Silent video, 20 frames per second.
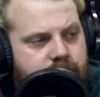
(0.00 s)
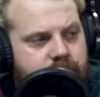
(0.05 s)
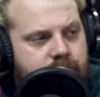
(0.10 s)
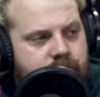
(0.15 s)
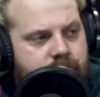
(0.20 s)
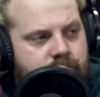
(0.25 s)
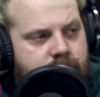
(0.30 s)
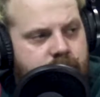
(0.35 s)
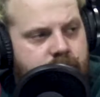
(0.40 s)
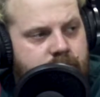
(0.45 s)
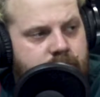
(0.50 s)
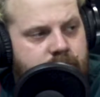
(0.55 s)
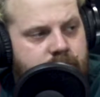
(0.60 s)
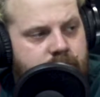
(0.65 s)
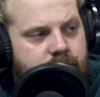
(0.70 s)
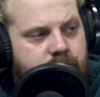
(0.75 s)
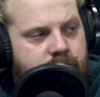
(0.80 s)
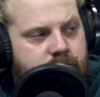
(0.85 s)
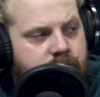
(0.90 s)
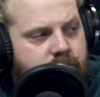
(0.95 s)

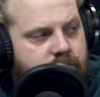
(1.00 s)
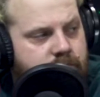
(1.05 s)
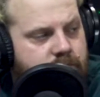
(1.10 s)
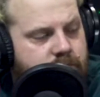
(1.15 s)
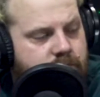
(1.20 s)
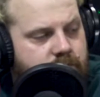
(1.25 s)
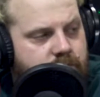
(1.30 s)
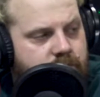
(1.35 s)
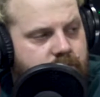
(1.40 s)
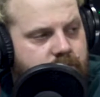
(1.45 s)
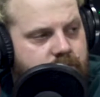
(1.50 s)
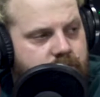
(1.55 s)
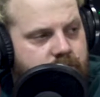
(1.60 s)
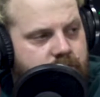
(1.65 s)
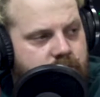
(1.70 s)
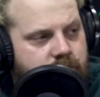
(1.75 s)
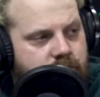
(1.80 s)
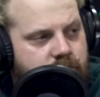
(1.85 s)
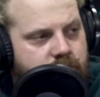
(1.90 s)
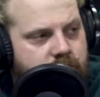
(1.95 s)

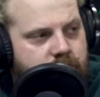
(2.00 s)
No words are spoken by the person on screen.